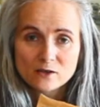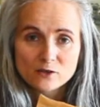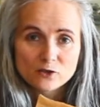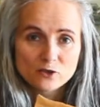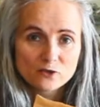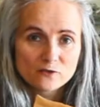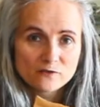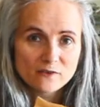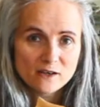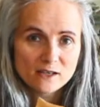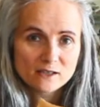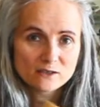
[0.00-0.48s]

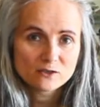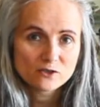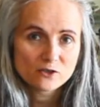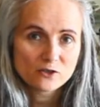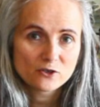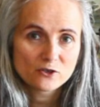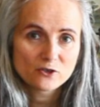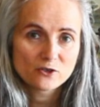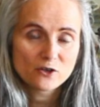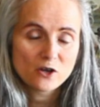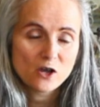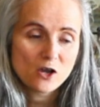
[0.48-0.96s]
You'll find
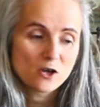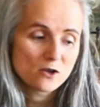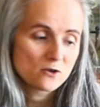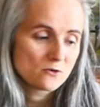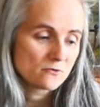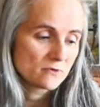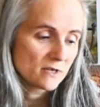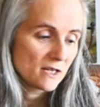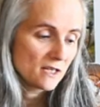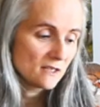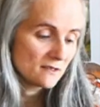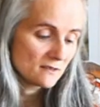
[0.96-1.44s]
her
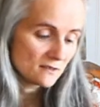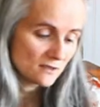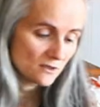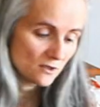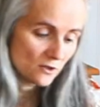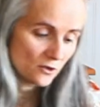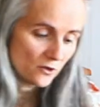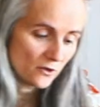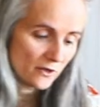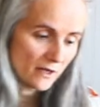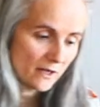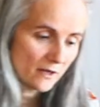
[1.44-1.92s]
on
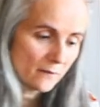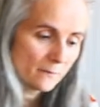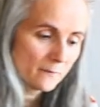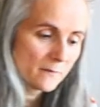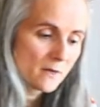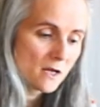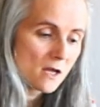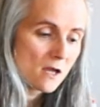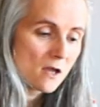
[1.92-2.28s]
Instagram.